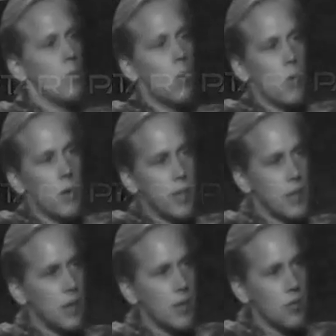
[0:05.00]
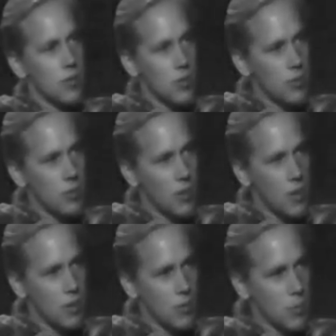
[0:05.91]
warring consciousness
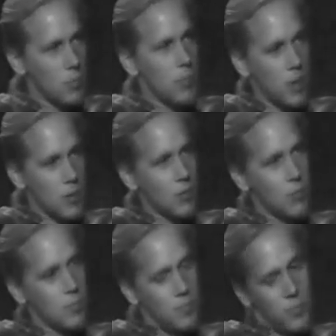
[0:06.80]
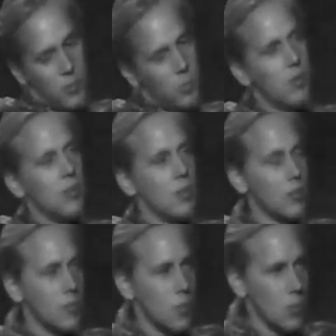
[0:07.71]
as a species
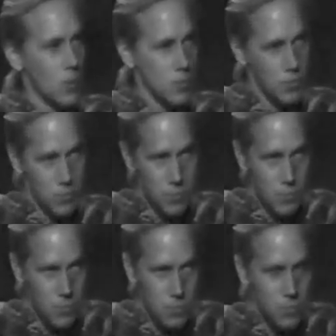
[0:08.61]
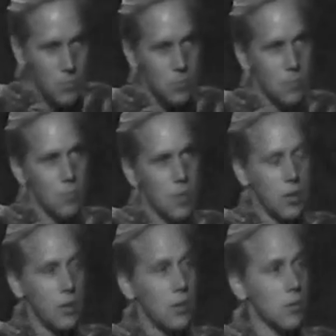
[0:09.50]
for
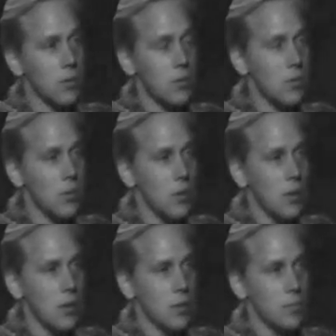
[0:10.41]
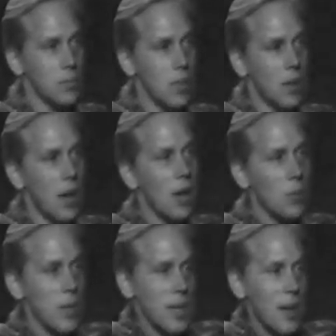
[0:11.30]
many years. How do
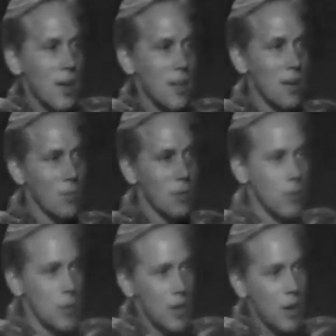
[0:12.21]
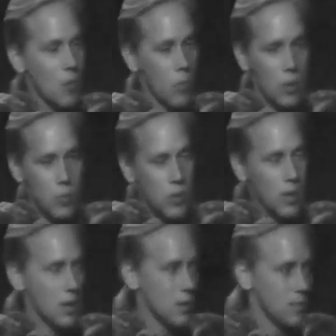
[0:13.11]
we get out of that? I mean, where do
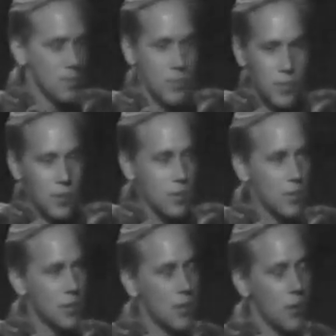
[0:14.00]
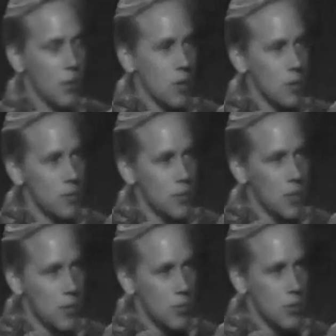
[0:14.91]
we gear our
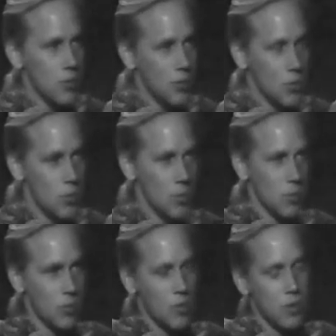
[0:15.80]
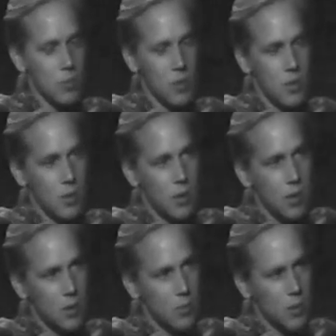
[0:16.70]
energies towards?
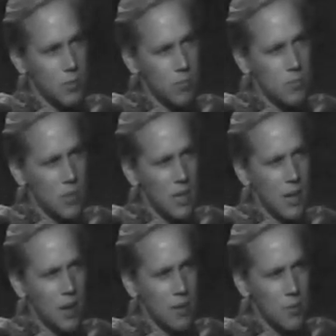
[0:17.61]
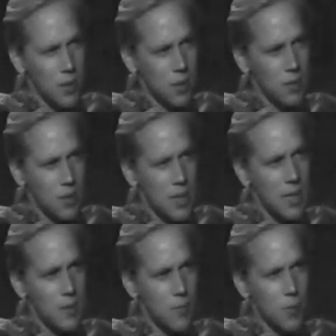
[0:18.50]
How do we get out of the
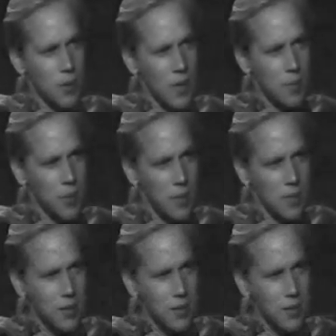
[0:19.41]
need for an enemy